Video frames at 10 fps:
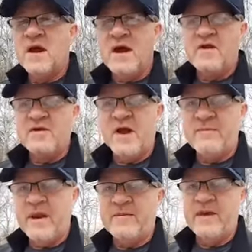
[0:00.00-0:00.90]
higher down
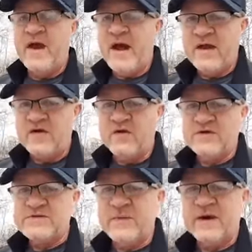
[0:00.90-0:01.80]
payment, higher
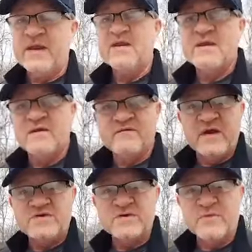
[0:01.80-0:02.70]
earnest money.
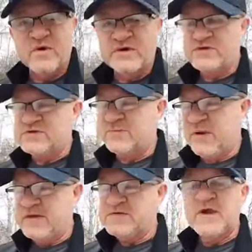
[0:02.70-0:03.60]
Conventional mortgage is the
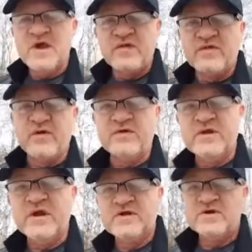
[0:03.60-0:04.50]
best. Third,
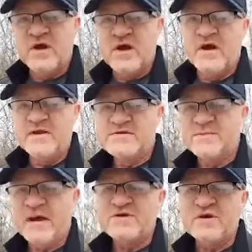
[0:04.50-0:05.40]
uh,
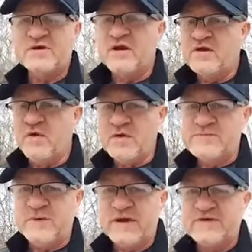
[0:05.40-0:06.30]
inspection, no
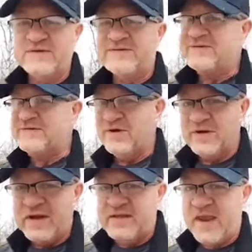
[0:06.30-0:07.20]
inspection. Don't
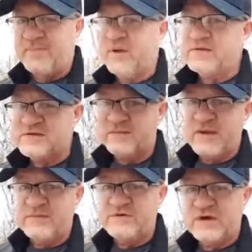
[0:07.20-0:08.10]
like that, but
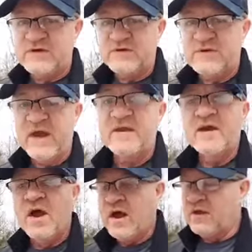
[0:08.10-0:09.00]
sometimes you can do that.
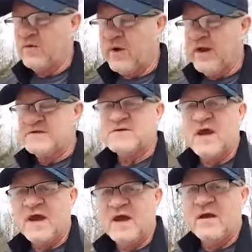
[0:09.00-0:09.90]
Otherwise,
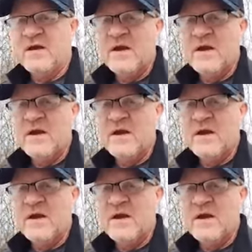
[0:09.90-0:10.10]
uh,